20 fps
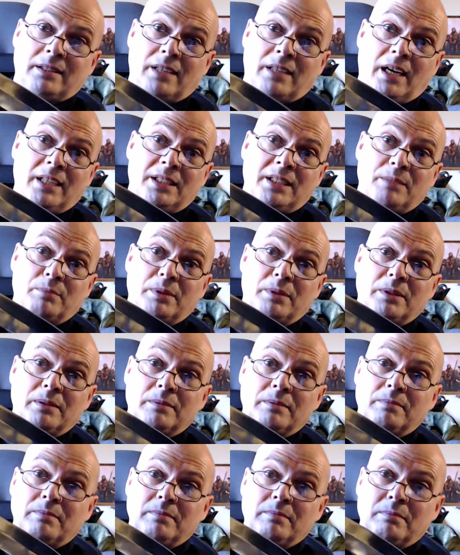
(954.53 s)

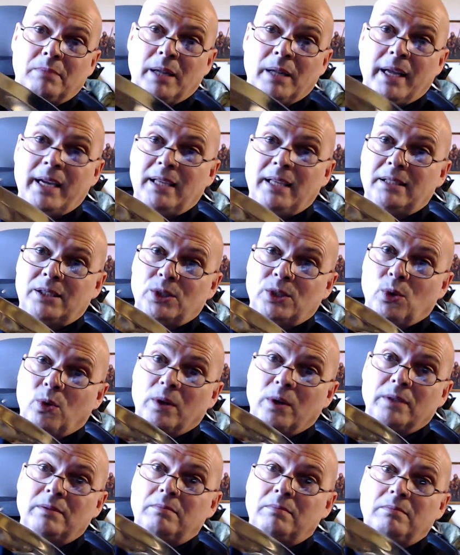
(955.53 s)
sizable blade,
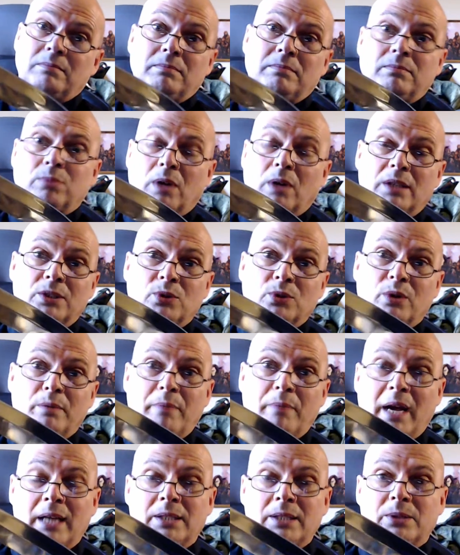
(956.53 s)
sword,
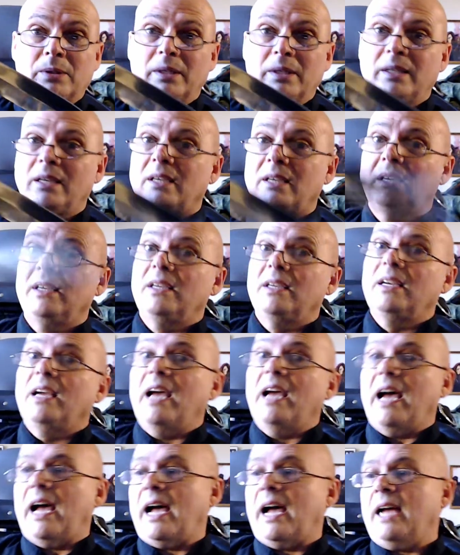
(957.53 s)
broadsword, backsword,
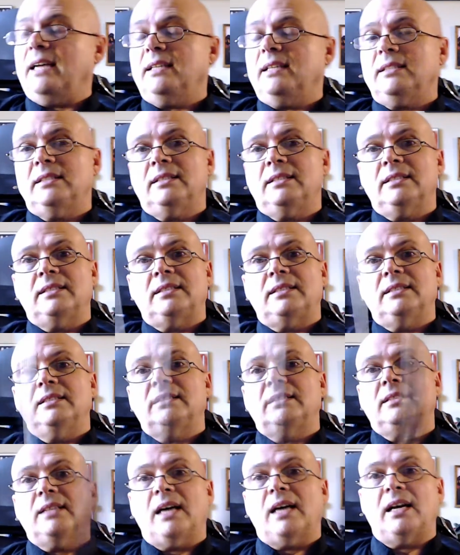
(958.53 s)
I think this
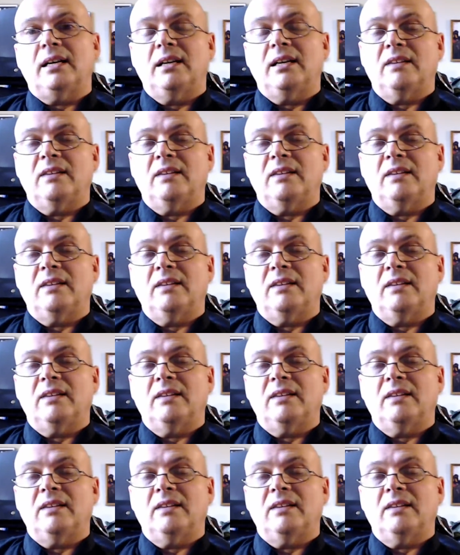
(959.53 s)
thing's got